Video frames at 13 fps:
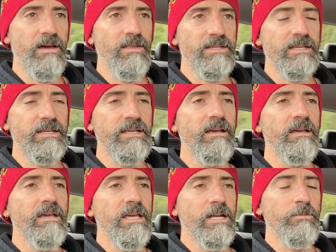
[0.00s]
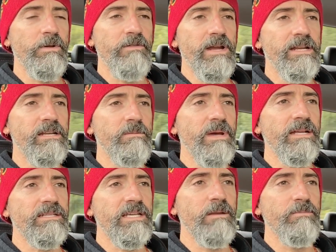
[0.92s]
And they said, yeah, it'll be ready in
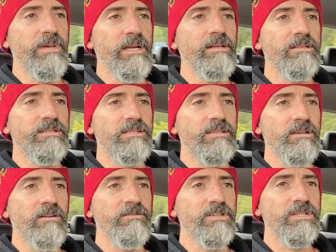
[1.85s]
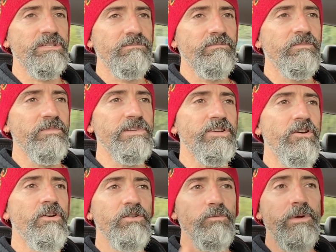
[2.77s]
about 10 minutes. I've just
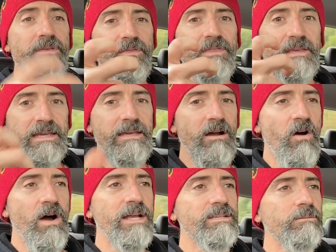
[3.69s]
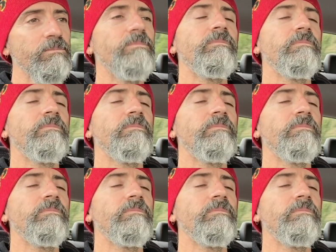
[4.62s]
returned with the item.